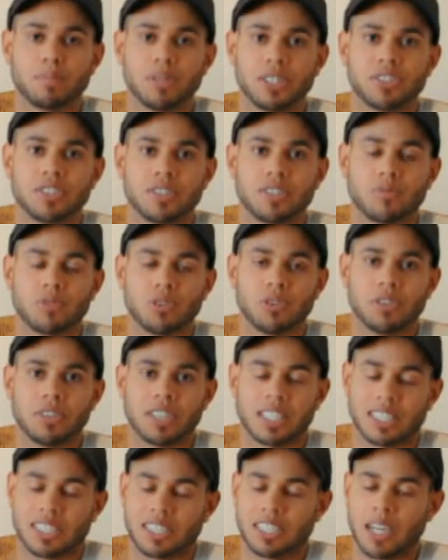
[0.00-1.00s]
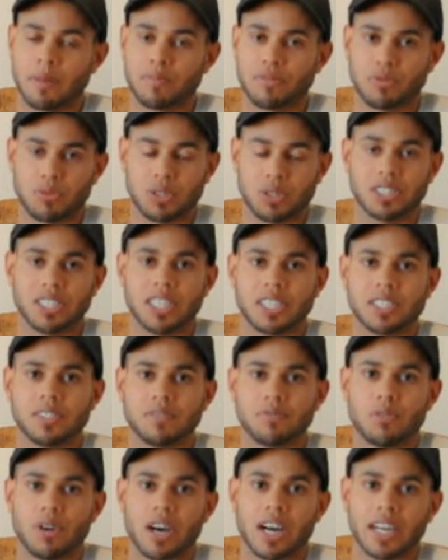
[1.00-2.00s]
pigeon world except
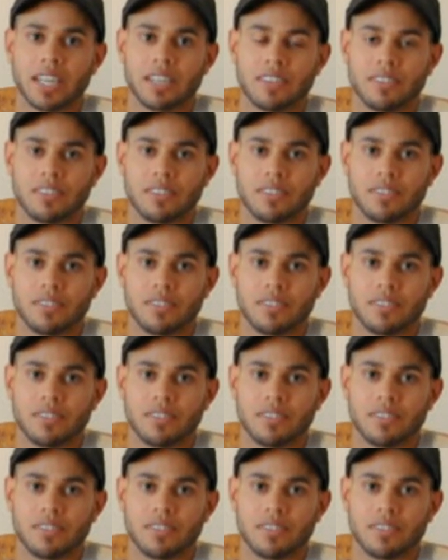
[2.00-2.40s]
recessive white.